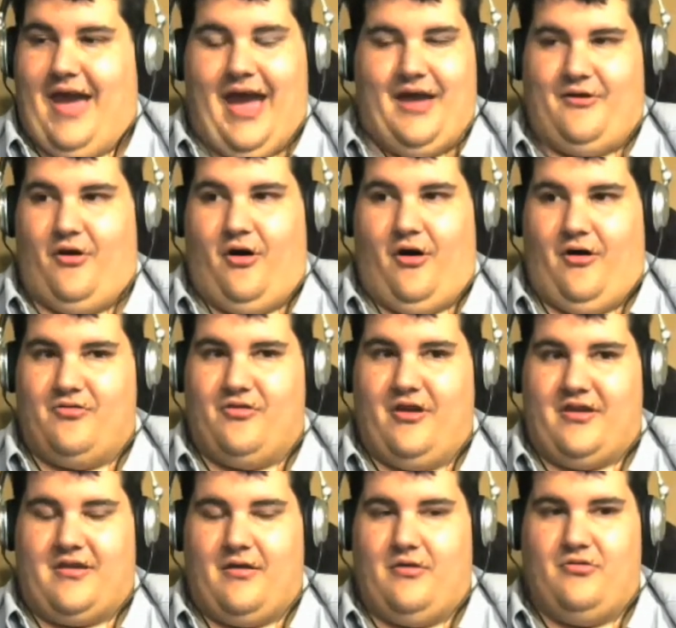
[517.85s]
at all.
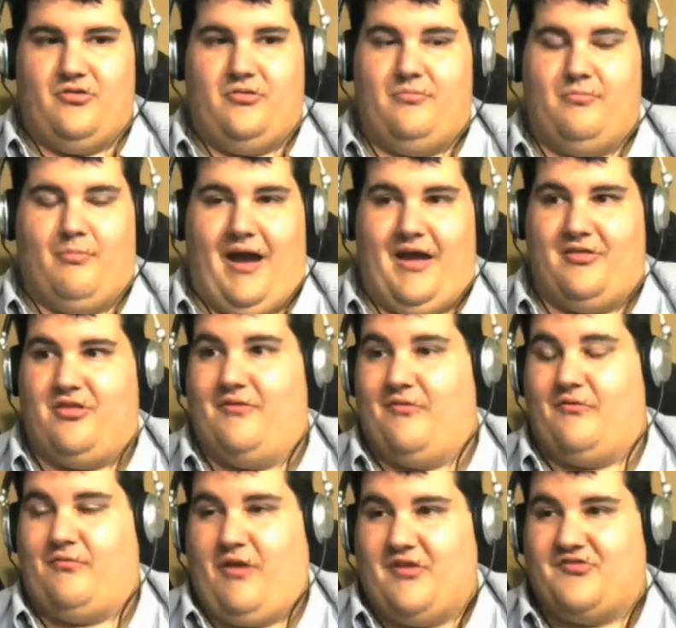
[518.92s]
Like my love
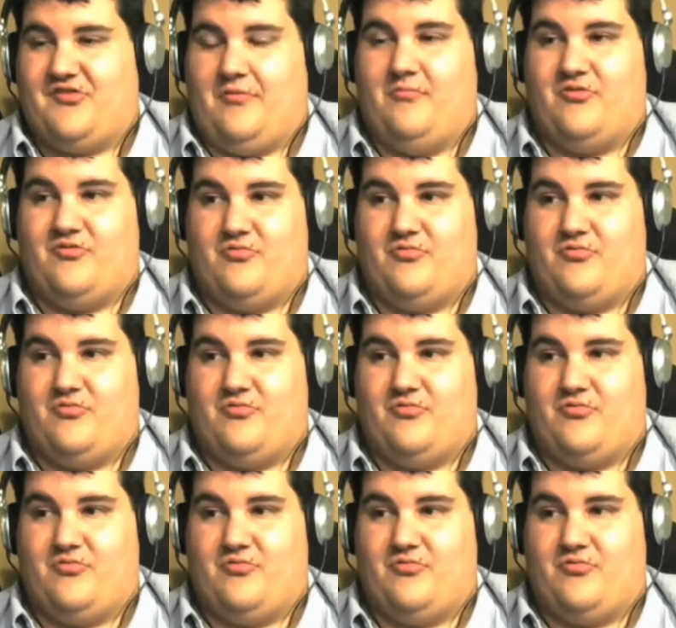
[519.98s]
of wrestling